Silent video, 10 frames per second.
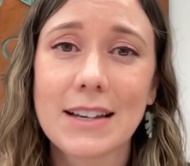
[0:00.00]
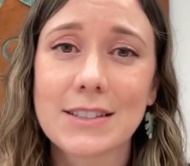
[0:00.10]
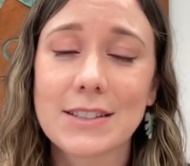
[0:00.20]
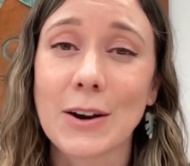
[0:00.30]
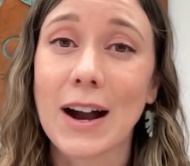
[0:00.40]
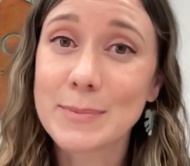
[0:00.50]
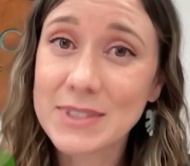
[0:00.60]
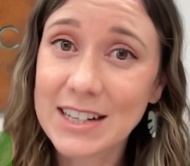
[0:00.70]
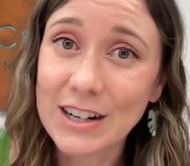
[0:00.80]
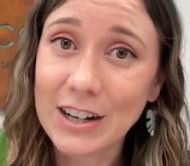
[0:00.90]
So I'm
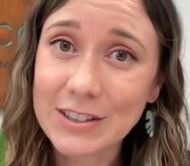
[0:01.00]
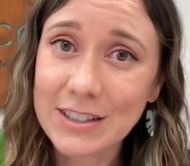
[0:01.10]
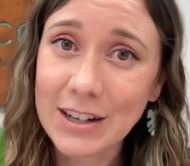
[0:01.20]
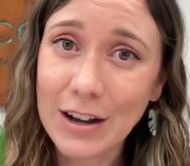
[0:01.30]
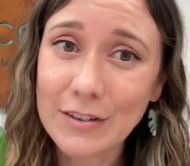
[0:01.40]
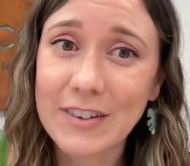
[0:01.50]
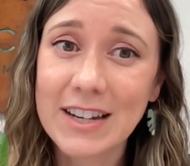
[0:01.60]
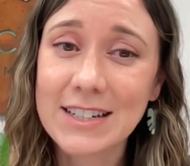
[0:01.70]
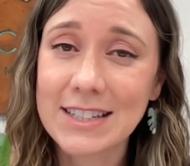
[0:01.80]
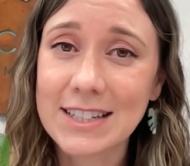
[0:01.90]
Sara Altenhoff,
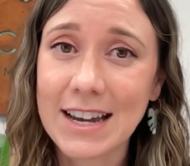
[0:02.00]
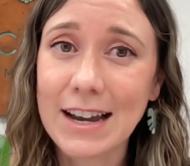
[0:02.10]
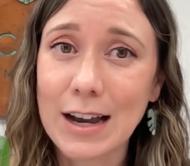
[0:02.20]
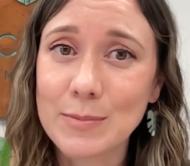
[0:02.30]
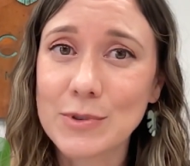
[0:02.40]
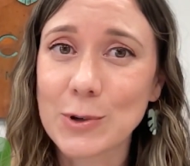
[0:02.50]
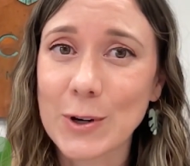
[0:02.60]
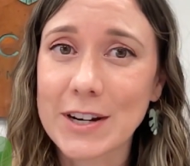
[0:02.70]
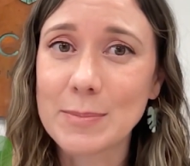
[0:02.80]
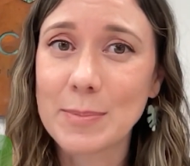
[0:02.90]
and today I'm
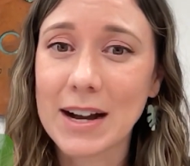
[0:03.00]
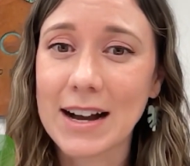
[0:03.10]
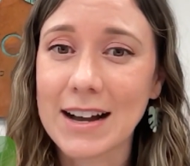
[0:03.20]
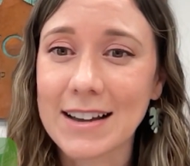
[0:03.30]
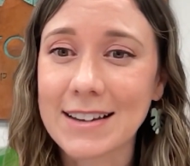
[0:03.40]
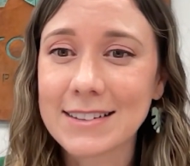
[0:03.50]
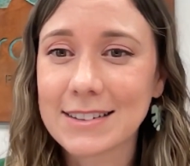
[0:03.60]
joined by...